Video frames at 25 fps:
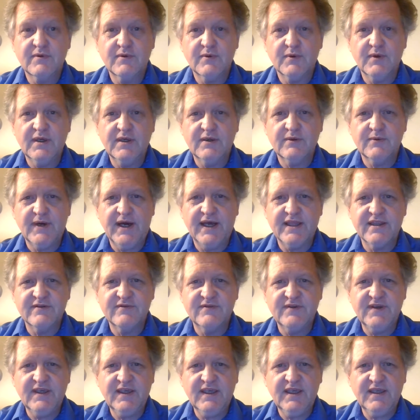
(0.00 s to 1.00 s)
Well, why the
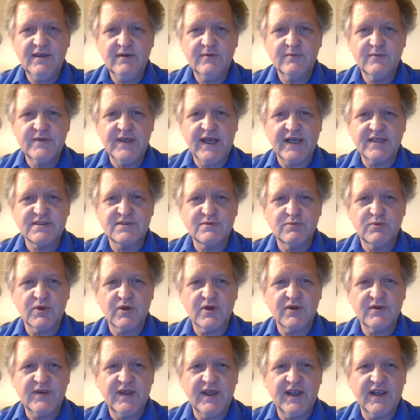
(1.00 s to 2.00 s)
V? Next
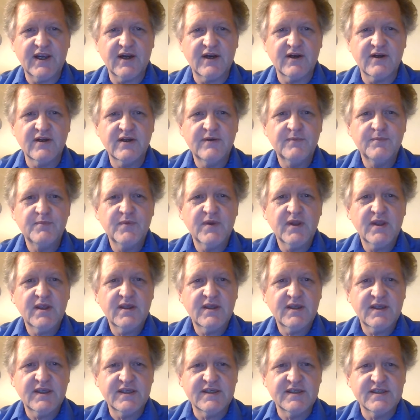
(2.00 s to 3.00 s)
word there
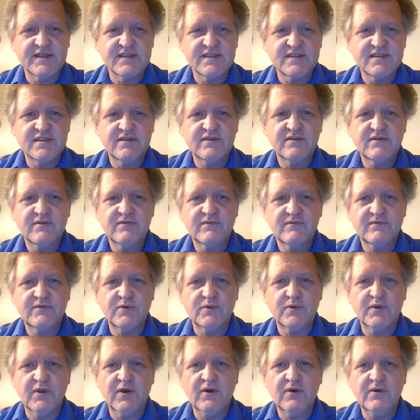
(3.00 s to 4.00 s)
is
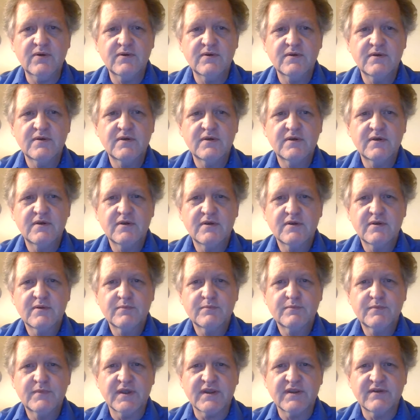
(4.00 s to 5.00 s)
vuno,
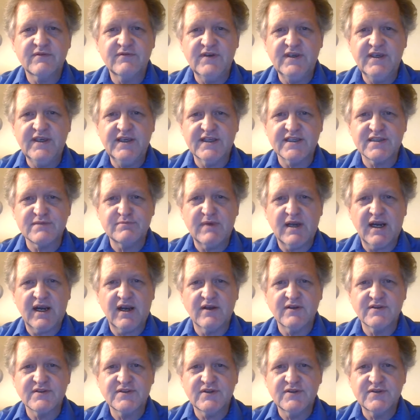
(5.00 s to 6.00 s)
but the V gets
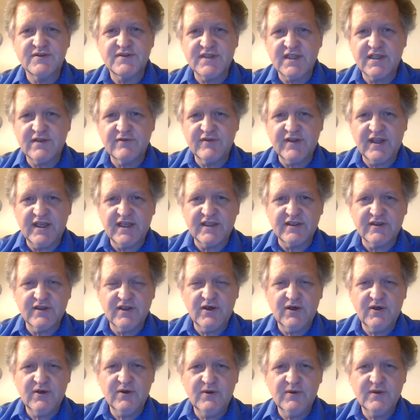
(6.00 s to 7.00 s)
borrowed. So instead of being
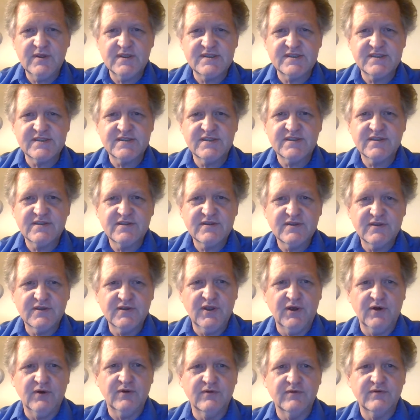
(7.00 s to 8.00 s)
low, it's
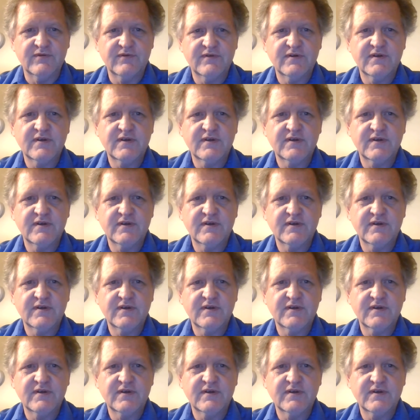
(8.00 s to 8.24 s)
lov.